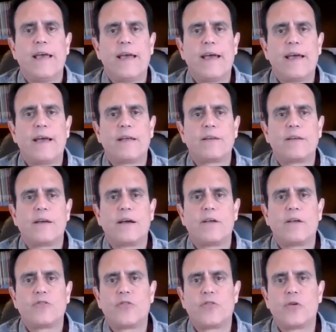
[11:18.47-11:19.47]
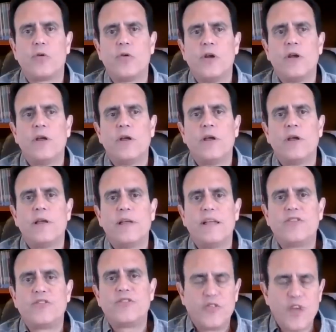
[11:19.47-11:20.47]
And so
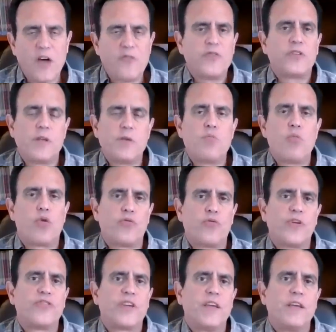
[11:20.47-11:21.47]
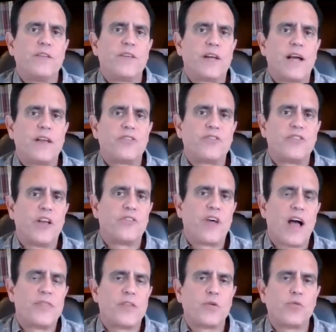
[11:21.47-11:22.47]
it's definitely more risky in the United States.
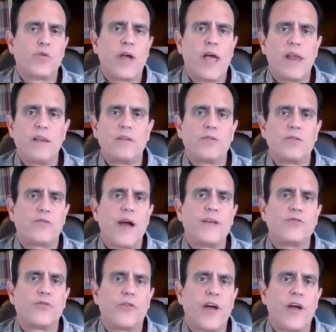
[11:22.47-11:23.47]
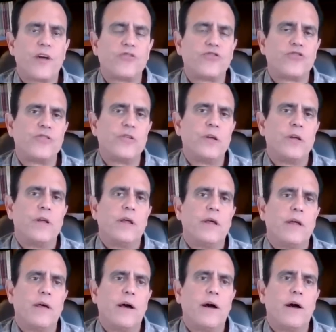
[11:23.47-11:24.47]
I think we're headed in the right direction.
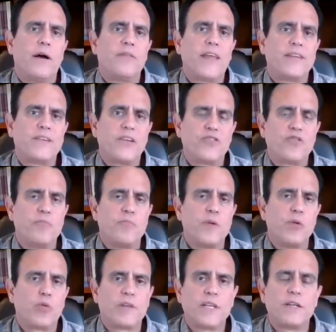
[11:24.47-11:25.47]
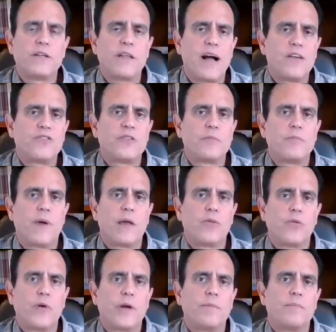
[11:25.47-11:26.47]
That doesn't mean we're legalizing, by
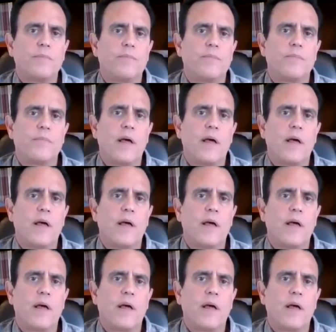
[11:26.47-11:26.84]
the way.